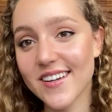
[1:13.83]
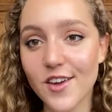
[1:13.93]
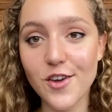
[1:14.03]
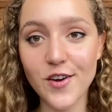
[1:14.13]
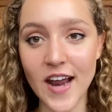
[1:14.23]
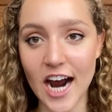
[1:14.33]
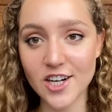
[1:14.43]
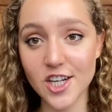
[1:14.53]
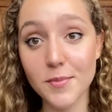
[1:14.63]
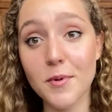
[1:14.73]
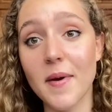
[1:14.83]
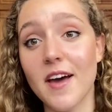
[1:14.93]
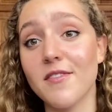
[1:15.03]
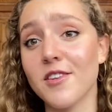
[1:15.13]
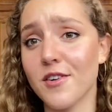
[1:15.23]
You can actually prepare
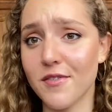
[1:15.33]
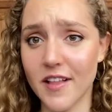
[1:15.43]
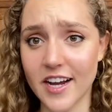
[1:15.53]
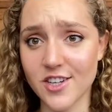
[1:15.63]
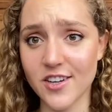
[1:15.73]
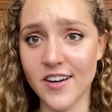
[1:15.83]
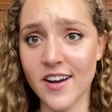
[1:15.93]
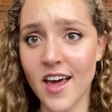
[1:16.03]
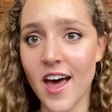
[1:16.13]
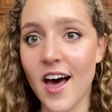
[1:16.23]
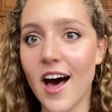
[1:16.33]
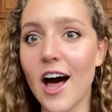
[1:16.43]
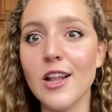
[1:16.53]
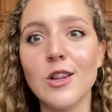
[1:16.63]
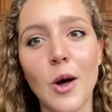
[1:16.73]
for the reflection
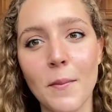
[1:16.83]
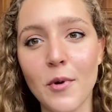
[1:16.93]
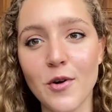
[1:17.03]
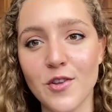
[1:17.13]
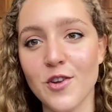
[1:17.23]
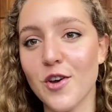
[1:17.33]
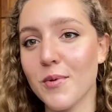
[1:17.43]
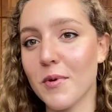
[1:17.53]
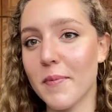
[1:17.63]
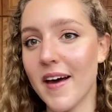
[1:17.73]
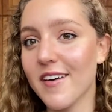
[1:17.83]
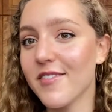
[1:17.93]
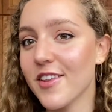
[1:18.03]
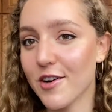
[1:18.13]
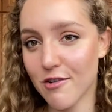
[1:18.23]
a lot more than you can prepare for
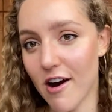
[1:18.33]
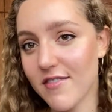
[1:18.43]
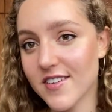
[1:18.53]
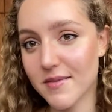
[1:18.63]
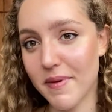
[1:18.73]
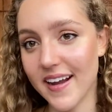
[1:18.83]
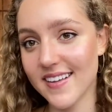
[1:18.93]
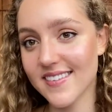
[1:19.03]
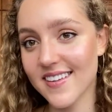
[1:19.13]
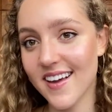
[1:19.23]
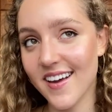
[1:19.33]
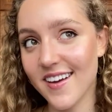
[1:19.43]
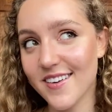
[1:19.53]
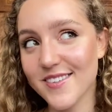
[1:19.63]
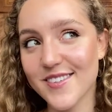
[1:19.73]
the crafted piece.
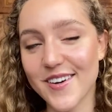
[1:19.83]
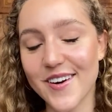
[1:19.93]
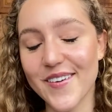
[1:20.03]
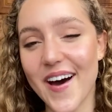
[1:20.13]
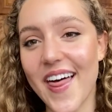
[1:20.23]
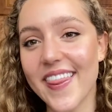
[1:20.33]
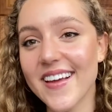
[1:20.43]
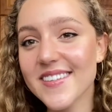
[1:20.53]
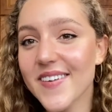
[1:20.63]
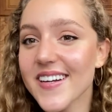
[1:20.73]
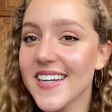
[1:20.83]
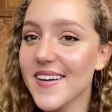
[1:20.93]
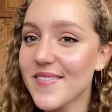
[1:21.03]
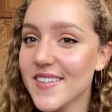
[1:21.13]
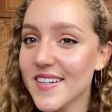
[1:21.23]
So these are my
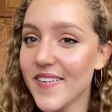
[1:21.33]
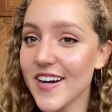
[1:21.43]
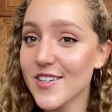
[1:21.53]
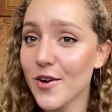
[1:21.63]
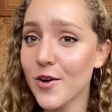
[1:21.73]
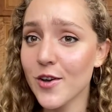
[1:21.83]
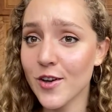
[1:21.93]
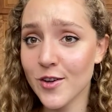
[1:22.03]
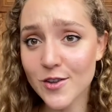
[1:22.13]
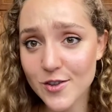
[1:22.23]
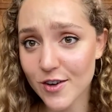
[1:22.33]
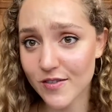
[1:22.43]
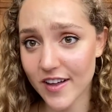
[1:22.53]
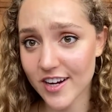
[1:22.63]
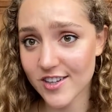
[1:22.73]
tips to make sure you can use your
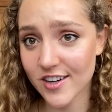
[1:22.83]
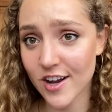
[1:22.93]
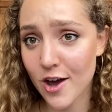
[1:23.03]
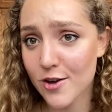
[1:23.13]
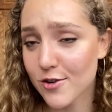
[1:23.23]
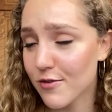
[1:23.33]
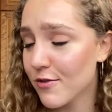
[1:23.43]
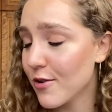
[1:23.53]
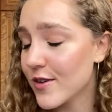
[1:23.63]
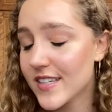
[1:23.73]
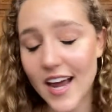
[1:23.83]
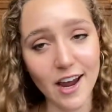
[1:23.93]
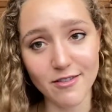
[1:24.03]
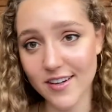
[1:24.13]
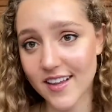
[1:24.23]
reflection to flaunt
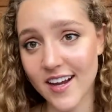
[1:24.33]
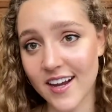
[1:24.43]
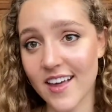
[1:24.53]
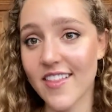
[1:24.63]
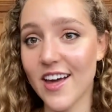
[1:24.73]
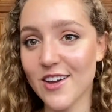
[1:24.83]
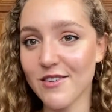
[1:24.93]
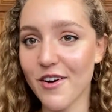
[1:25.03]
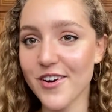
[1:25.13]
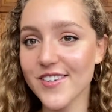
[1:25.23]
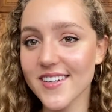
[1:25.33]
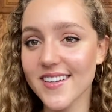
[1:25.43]
everything that you wrote.